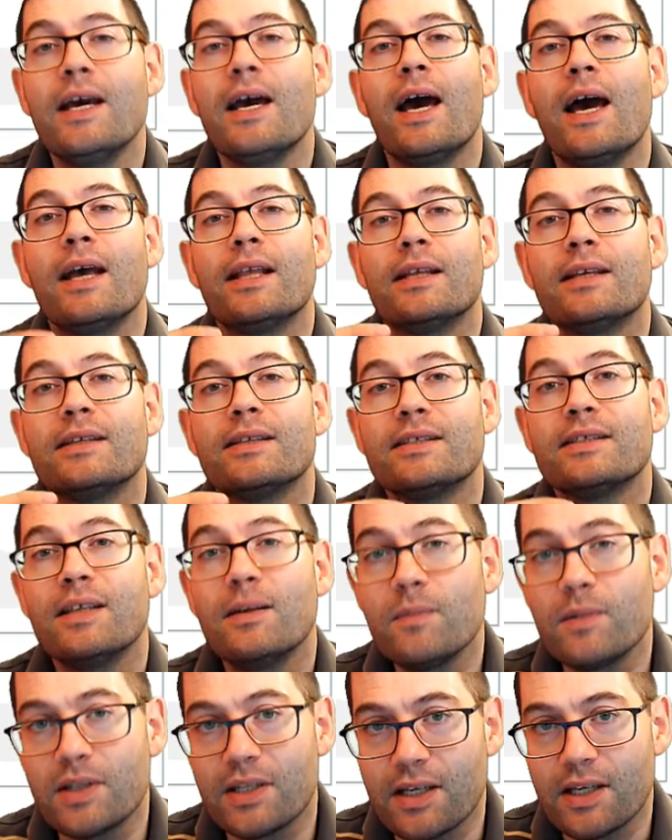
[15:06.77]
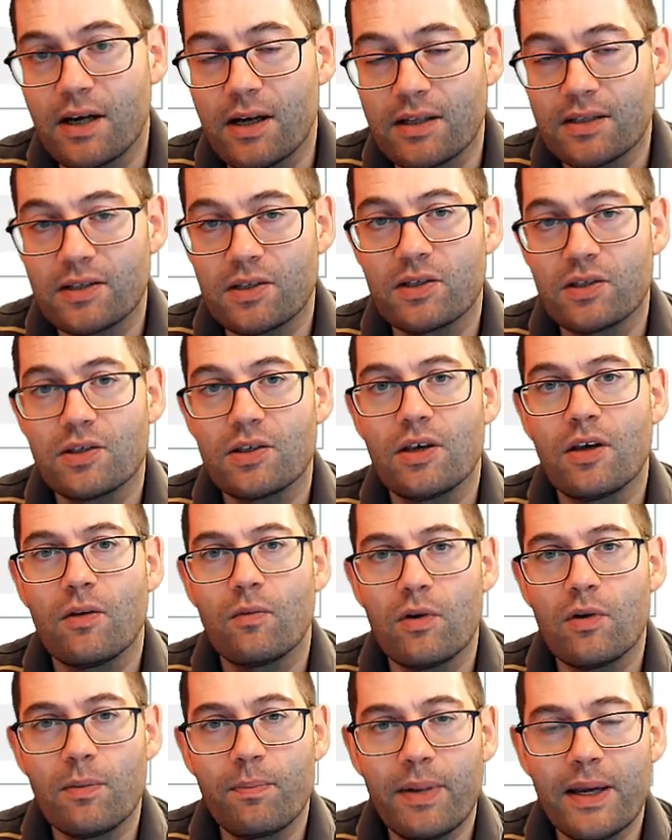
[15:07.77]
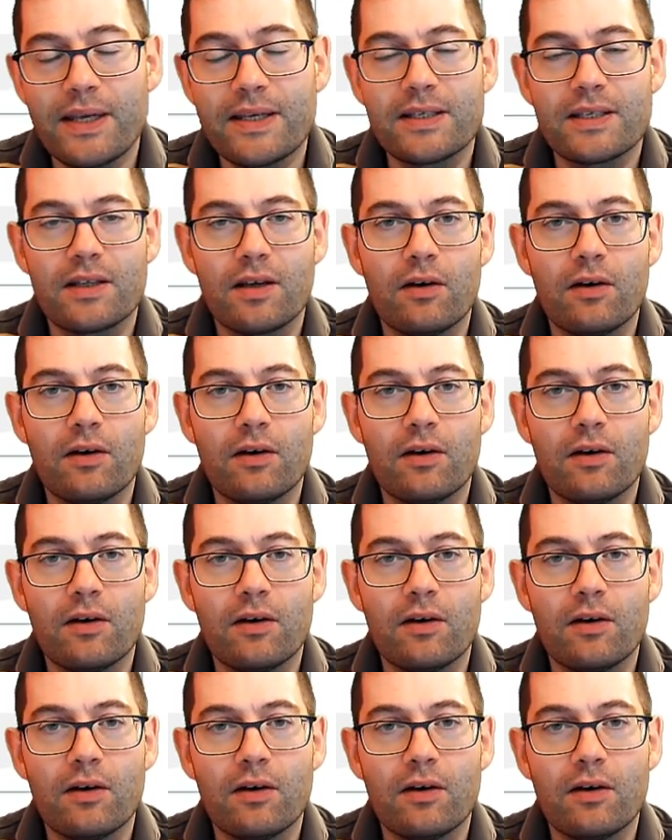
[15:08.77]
and some of the answers were based